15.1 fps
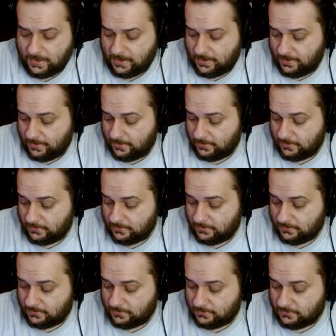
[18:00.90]

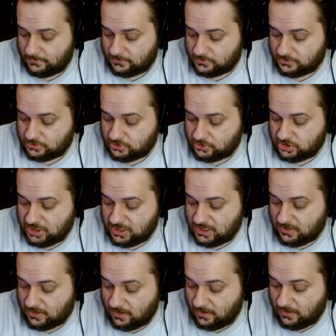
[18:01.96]
and she
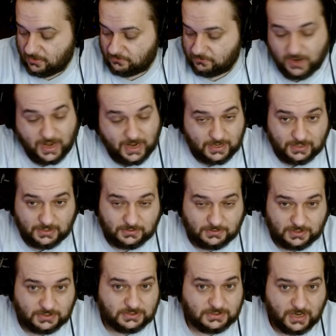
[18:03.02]
called right at
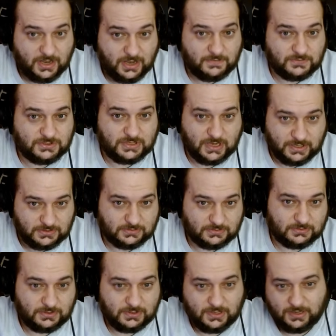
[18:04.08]
the time
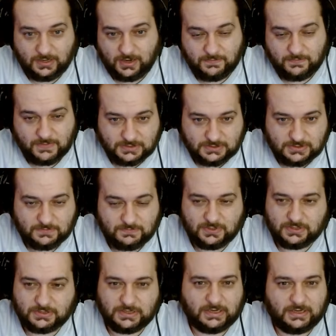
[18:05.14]
scheduled, and I missed it
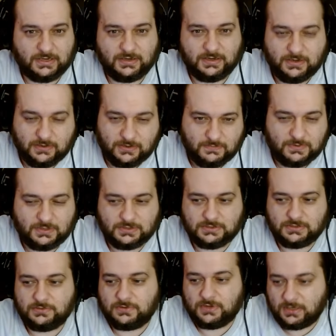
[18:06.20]
because I didn't hear it
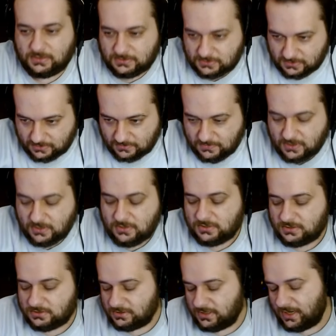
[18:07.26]
because do not disturb.
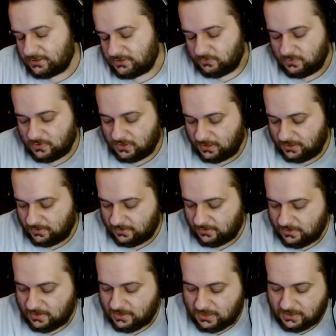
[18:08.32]
So that's one.
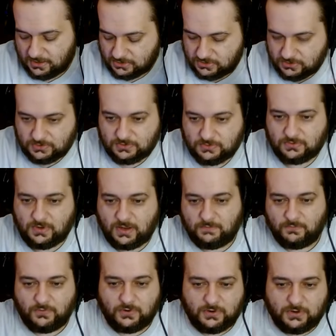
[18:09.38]
And two,
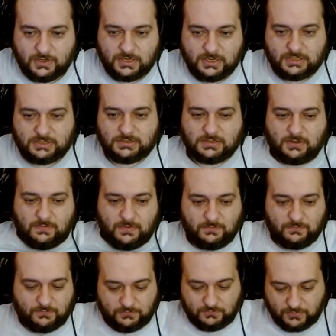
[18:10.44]
I'm wearing this.
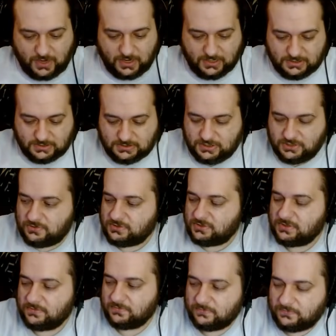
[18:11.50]
I'm Rockets
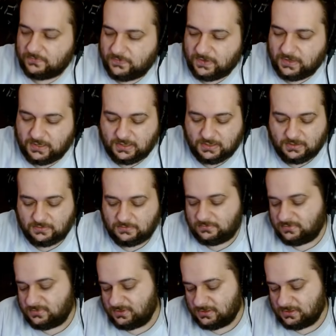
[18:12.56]
Houston fan,